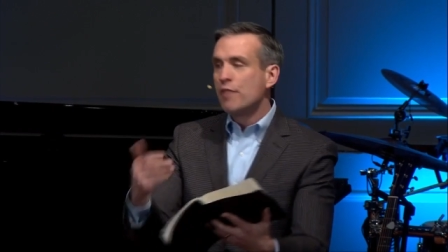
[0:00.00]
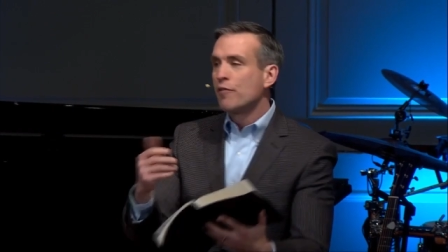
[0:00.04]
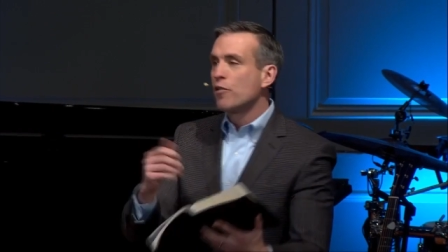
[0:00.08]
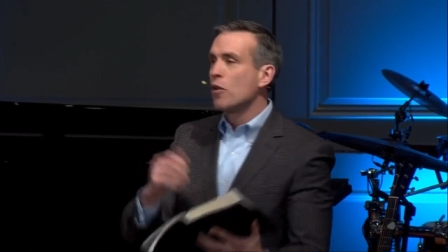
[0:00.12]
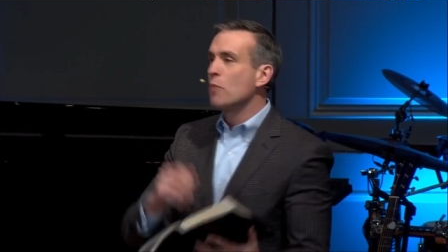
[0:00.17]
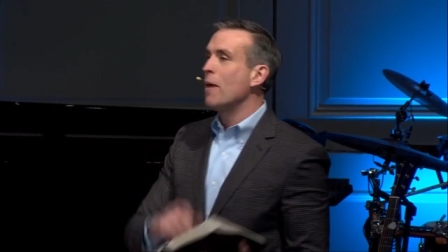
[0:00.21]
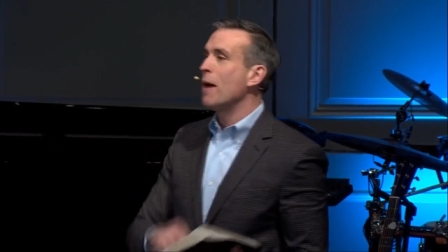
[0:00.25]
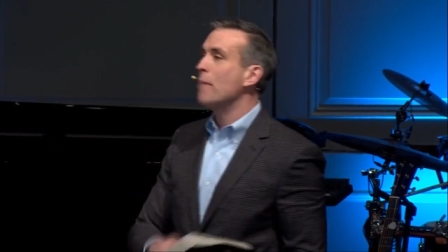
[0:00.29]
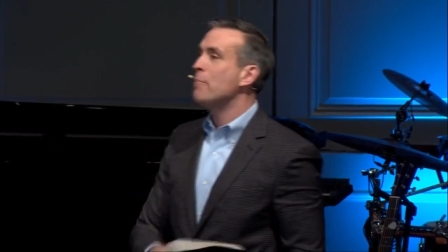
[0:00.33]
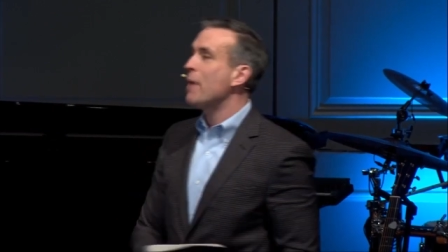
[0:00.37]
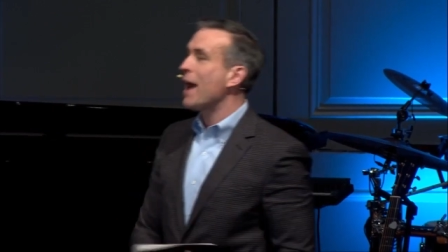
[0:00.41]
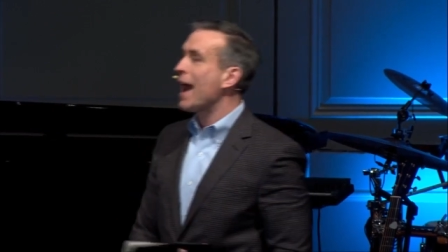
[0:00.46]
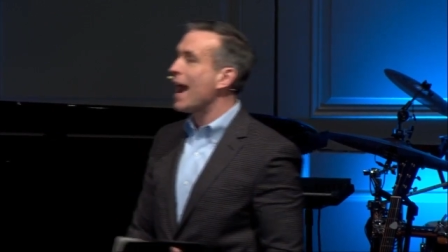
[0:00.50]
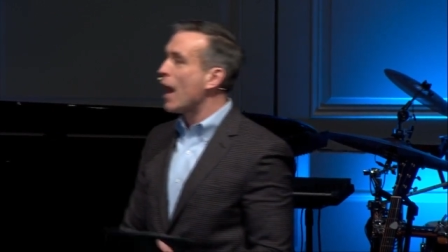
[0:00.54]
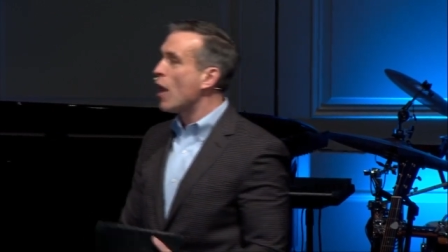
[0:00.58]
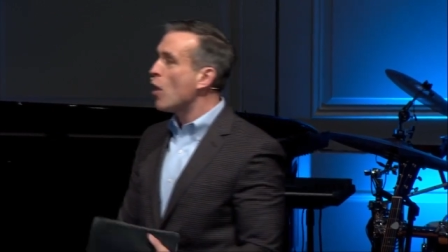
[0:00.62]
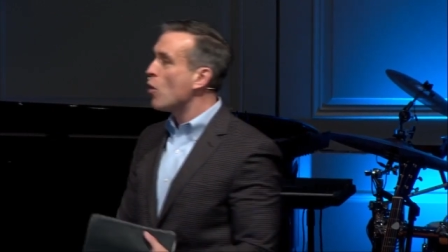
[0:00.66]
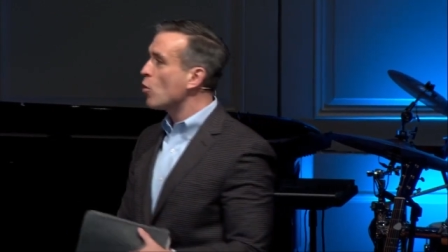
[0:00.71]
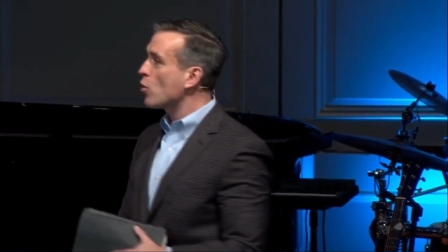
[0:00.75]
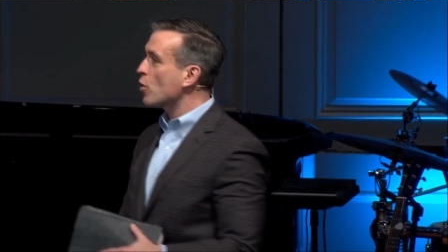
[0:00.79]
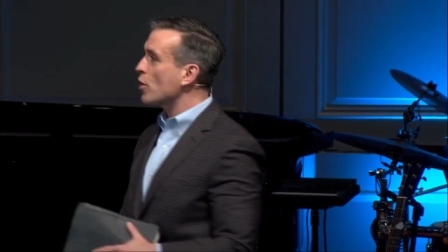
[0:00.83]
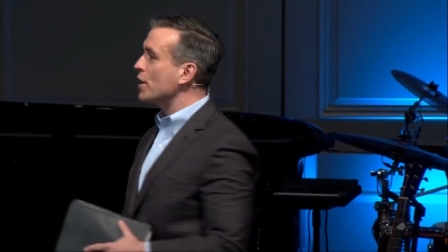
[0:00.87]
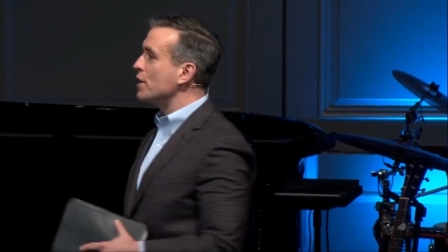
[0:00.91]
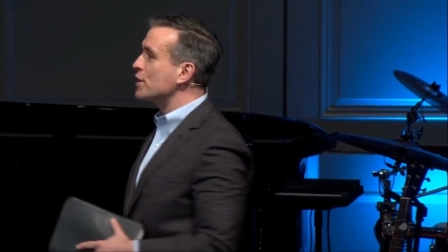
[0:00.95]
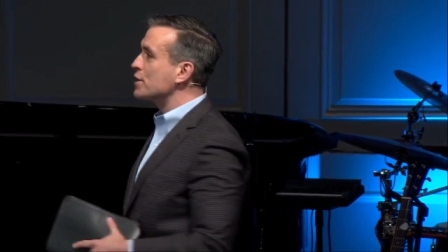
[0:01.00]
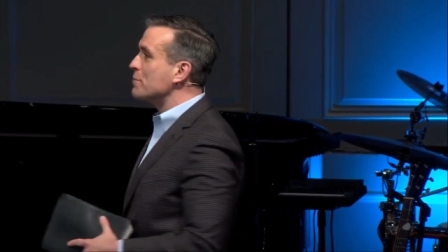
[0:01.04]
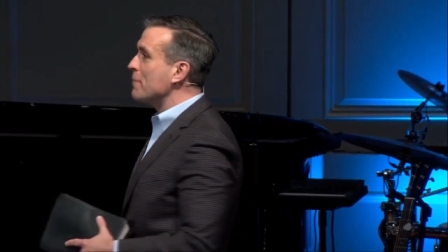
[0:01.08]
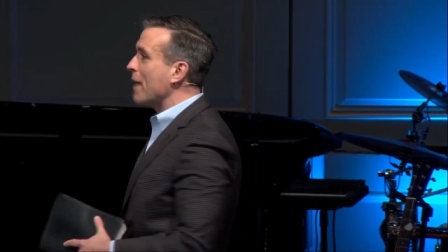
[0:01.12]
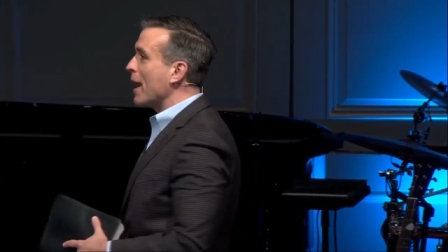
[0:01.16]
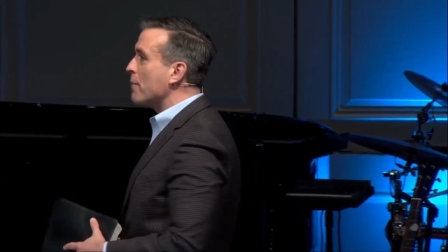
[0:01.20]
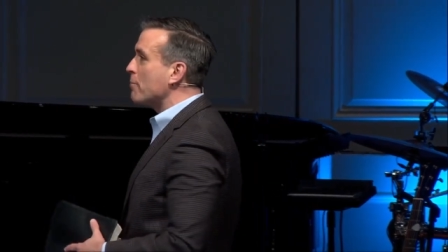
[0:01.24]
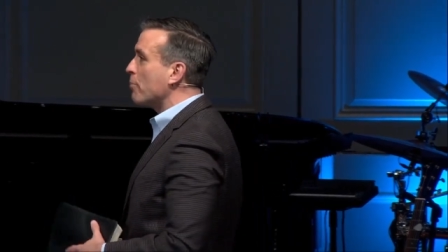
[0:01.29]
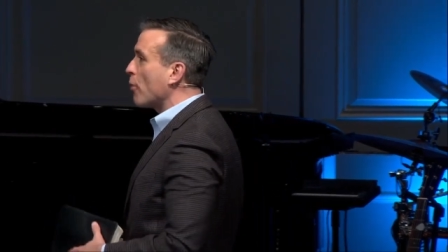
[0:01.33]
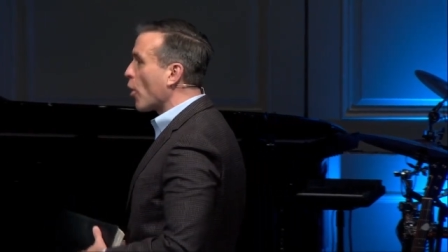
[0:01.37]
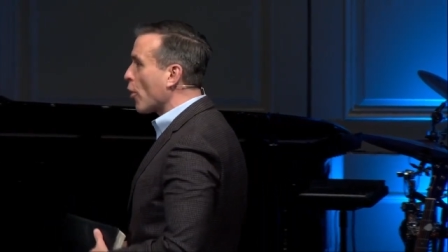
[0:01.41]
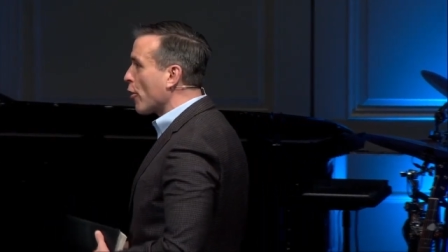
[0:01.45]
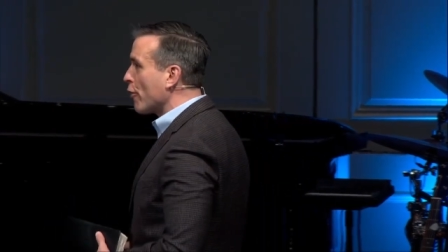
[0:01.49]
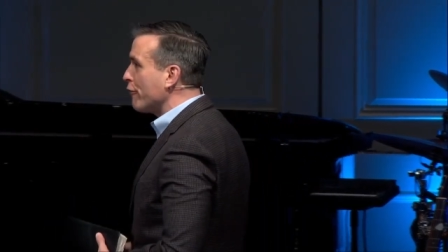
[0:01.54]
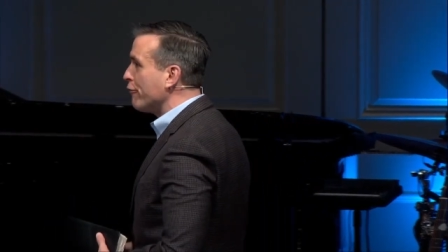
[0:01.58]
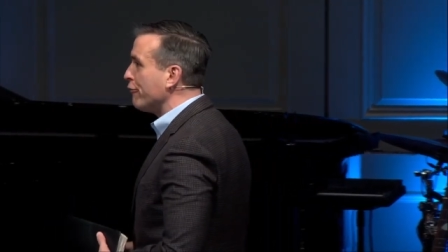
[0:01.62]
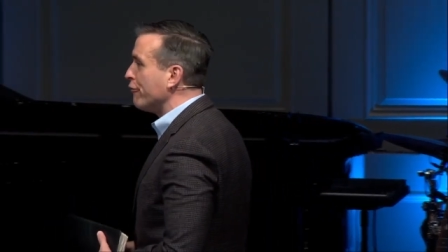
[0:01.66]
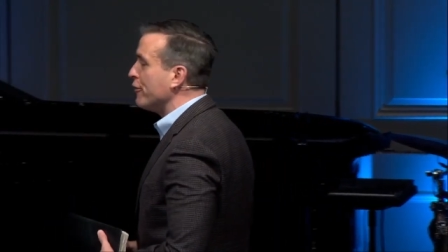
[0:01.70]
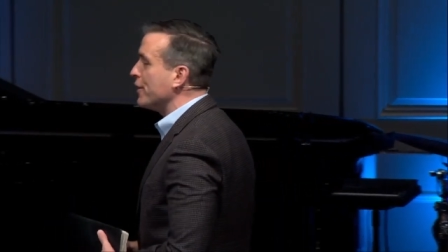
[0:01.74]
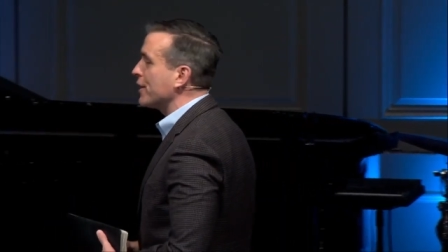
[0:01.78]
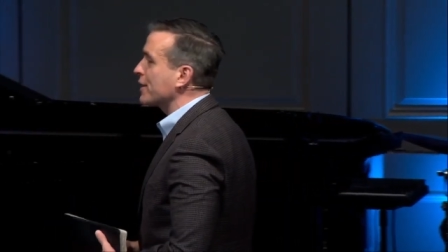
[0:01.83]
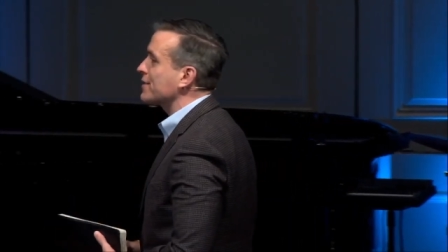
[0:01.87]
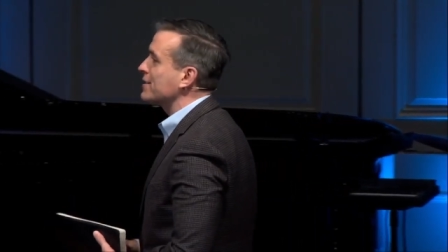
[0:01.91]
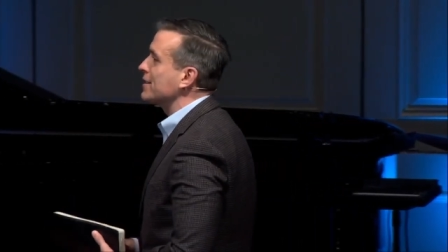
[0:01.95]
for my power is made
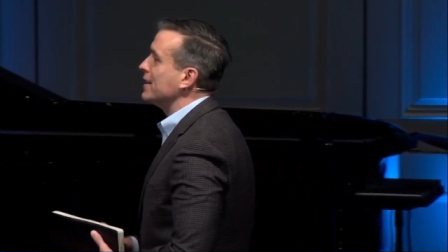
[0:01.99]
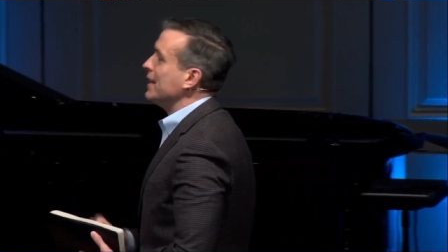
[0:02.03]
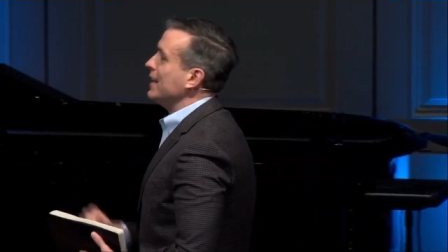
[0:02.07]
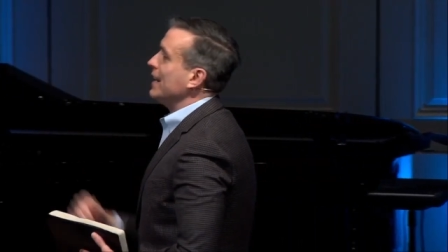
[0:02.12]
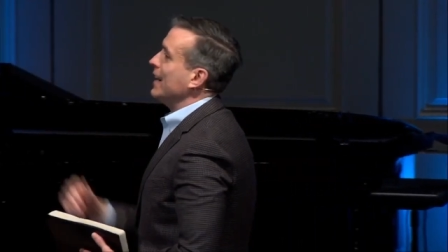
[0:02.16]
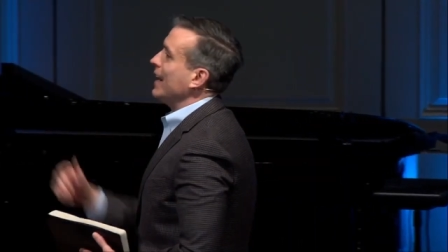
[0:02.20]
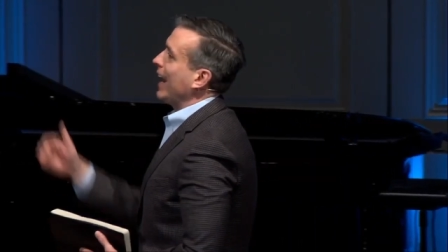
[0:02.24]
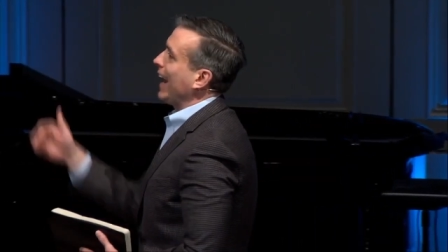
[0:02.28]
perfect